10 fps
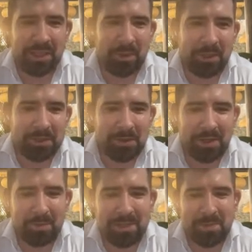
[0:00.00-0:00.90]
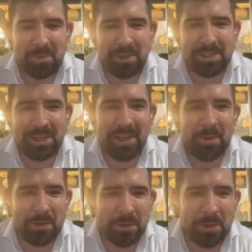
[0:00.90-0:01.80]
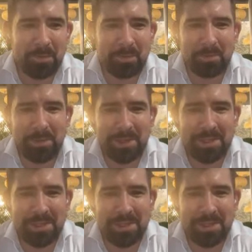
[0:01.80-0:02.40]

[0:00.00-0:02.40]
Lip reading: Correct. Because you're a busy person. I'm also a